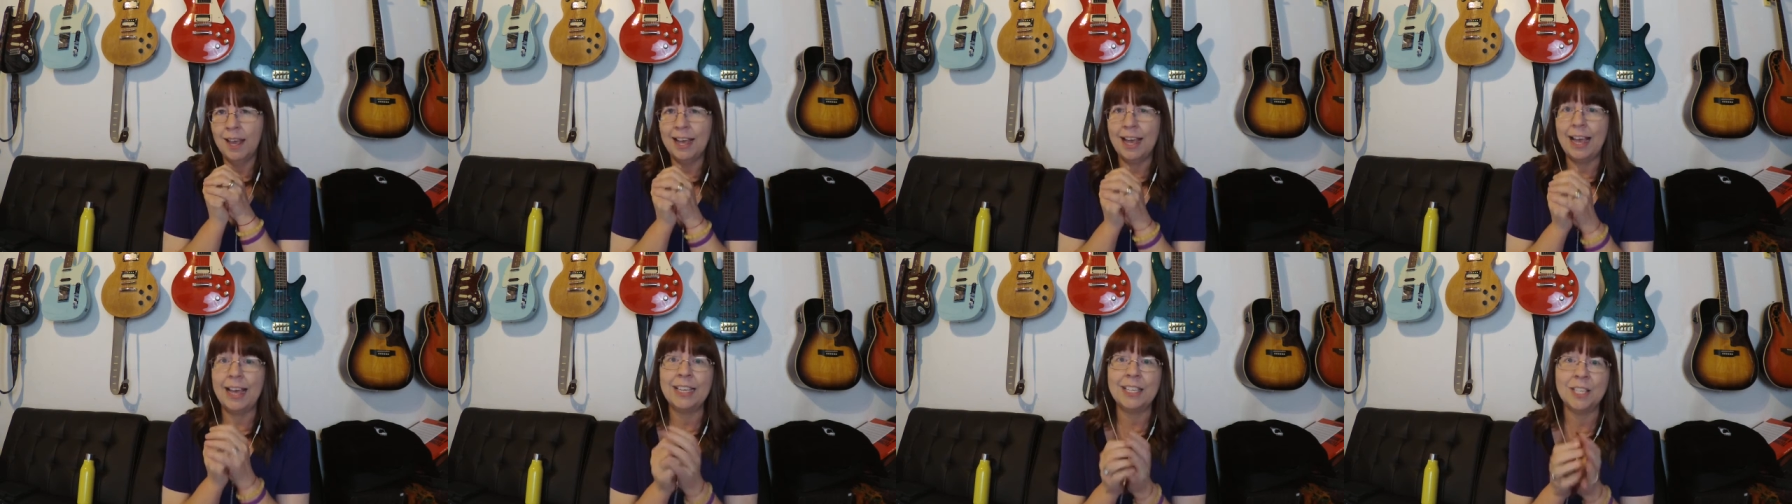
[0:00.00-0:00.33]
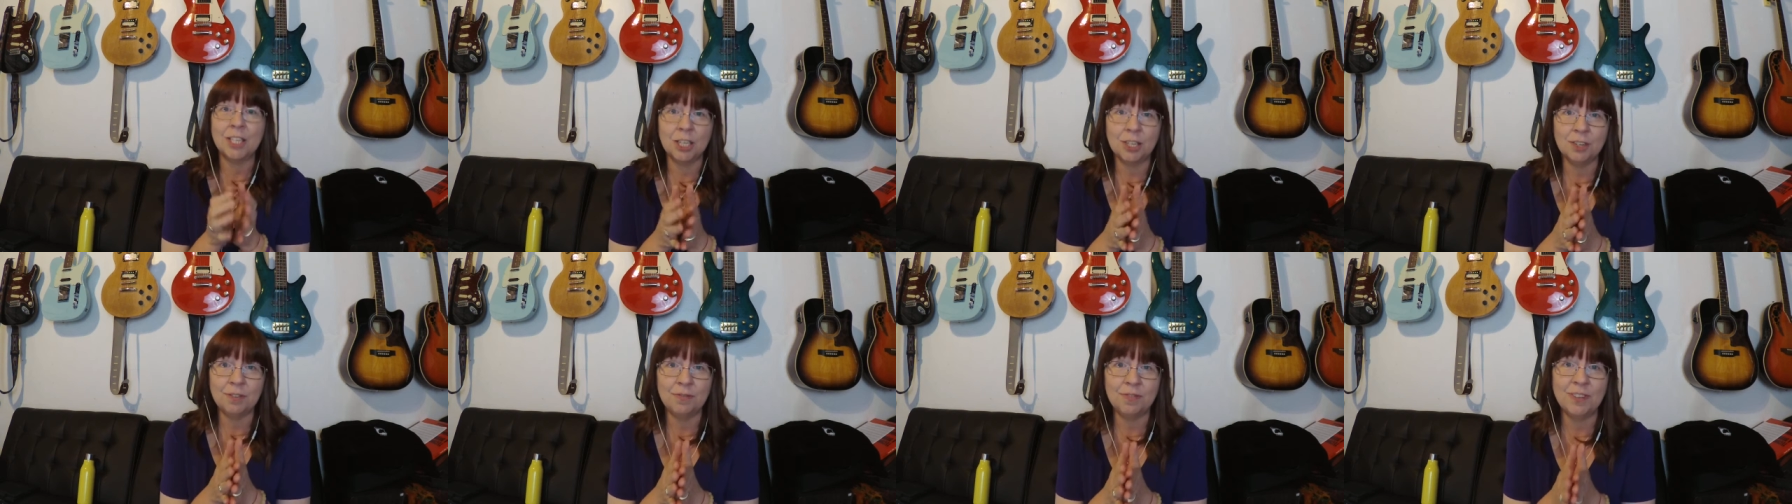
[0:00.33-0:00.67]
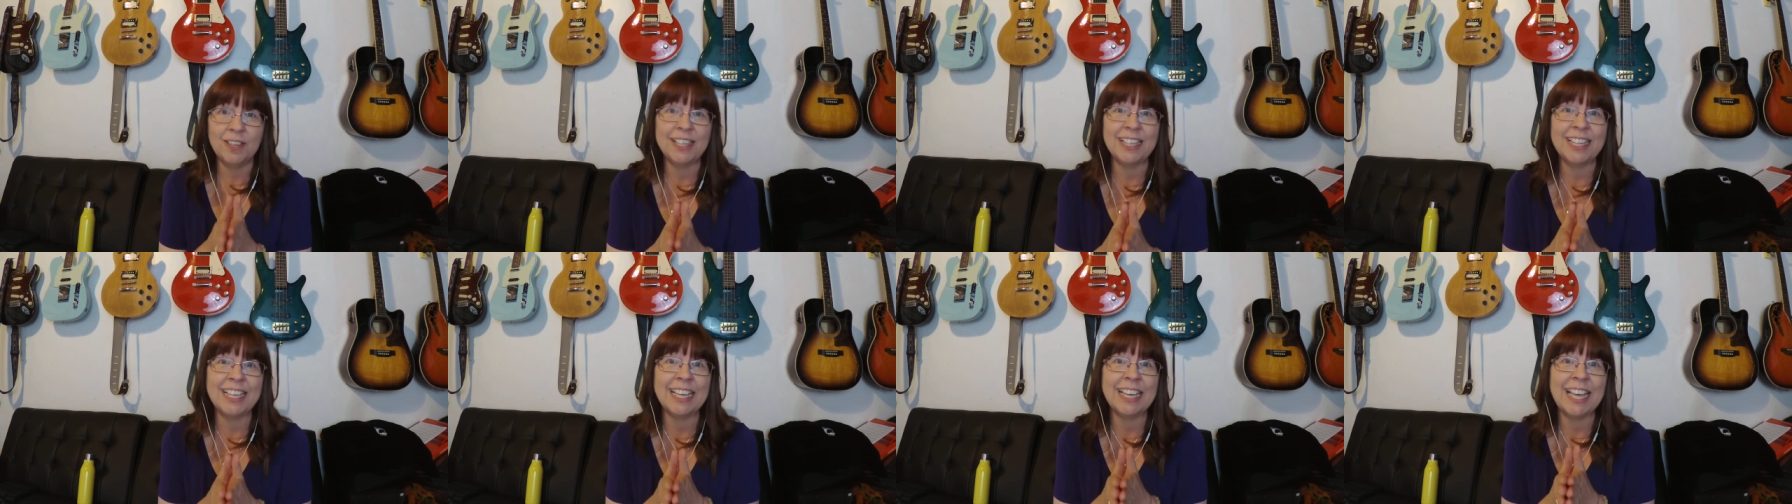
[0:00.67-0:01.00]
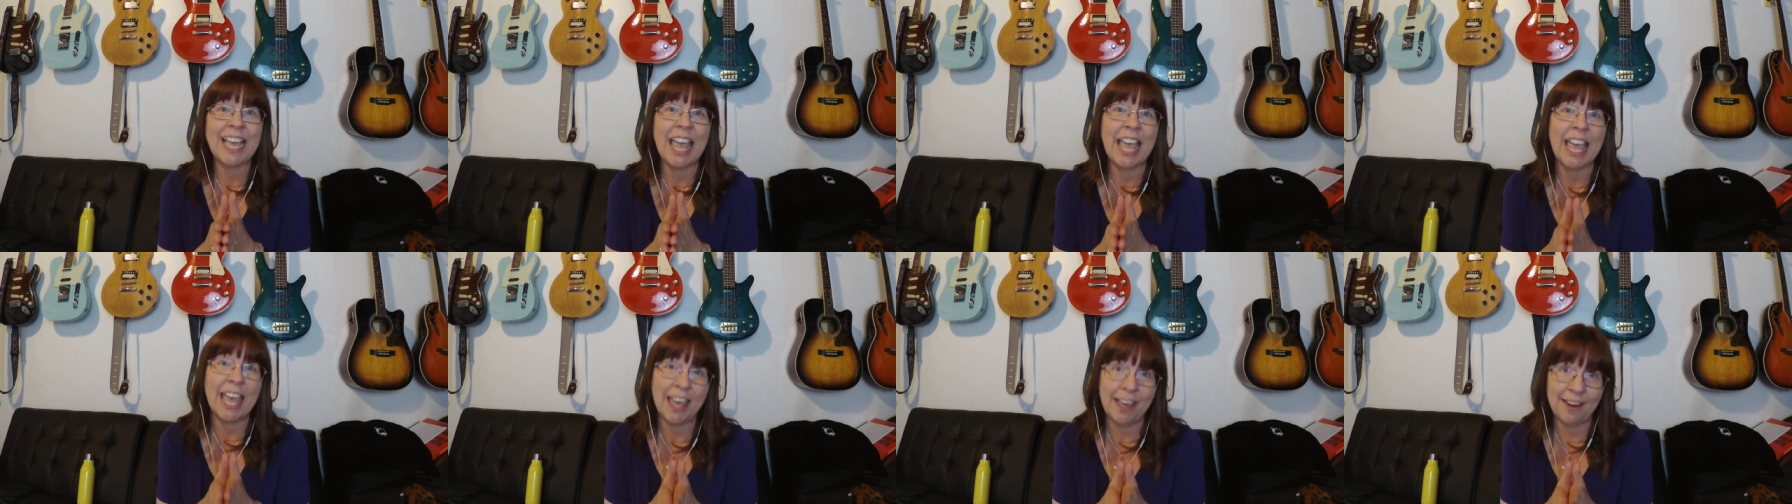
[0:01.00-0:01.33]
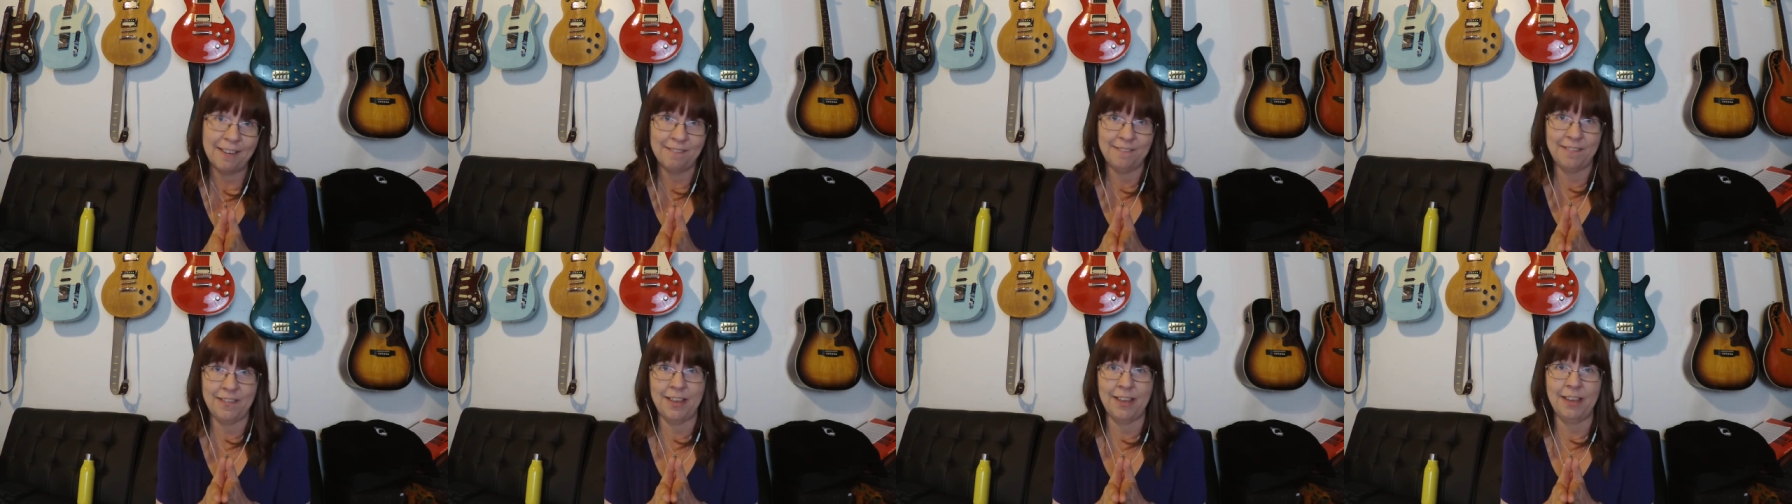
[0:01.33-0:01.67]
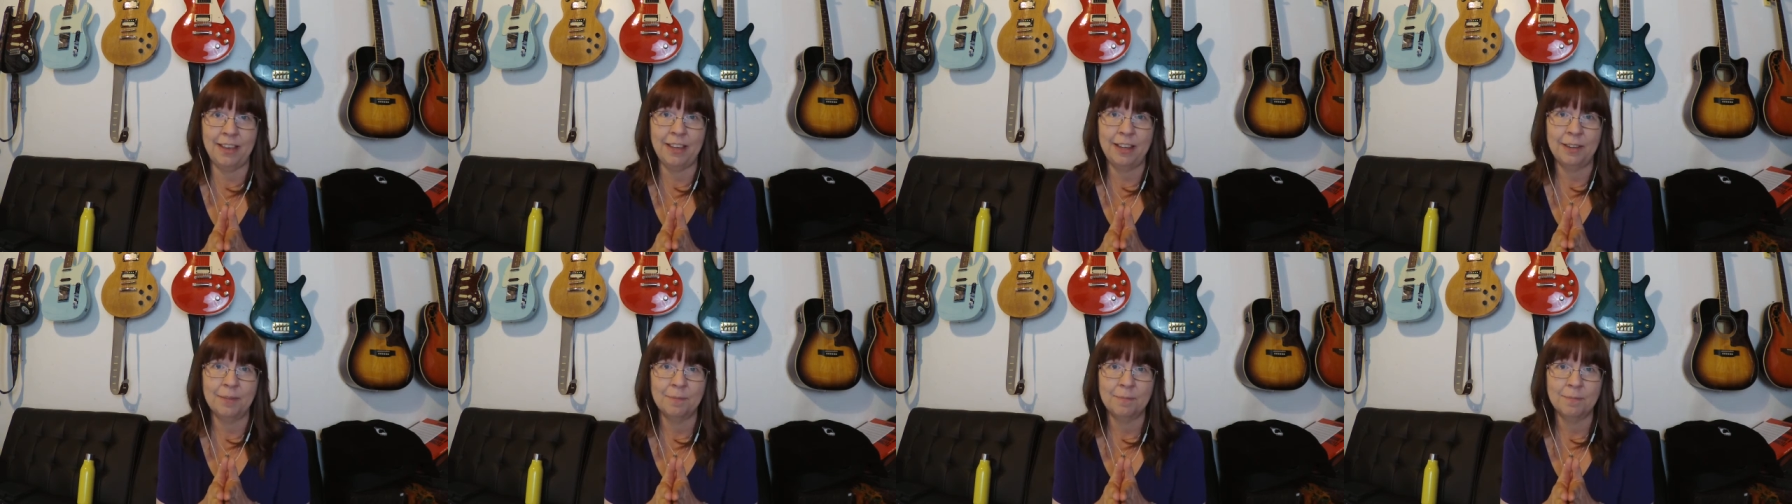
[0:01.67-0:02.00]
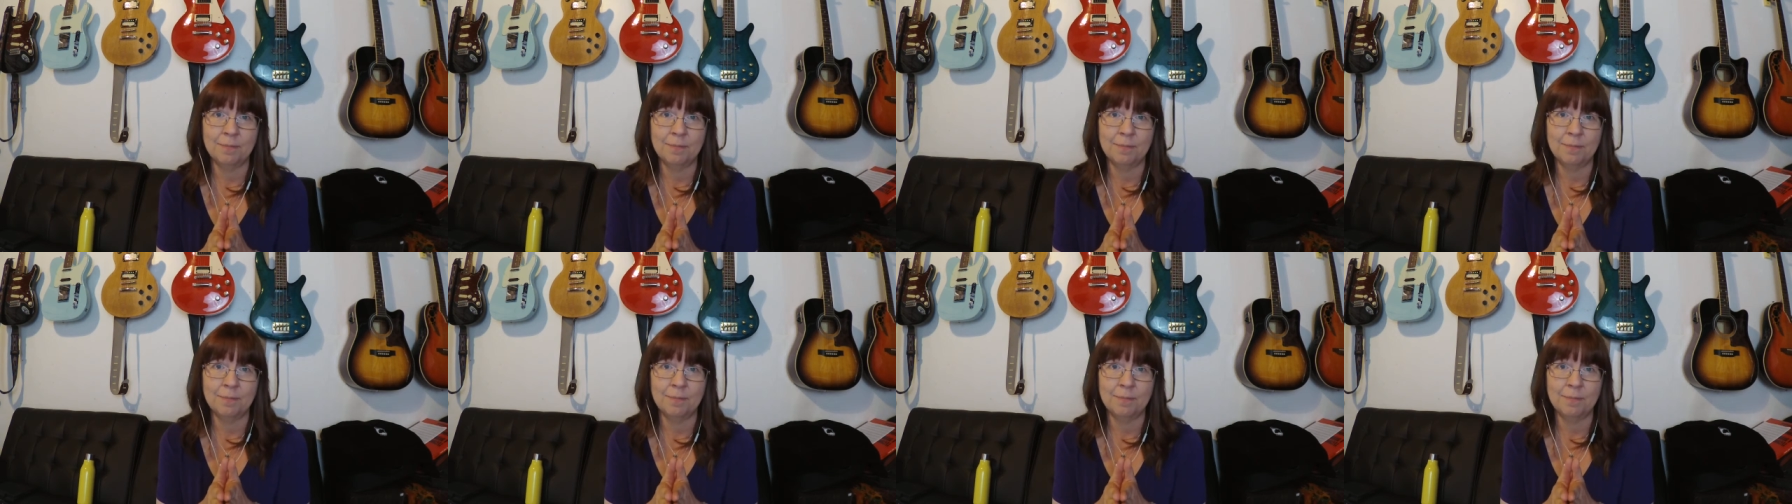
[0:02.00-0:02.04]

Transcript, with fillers: I started feeling envy.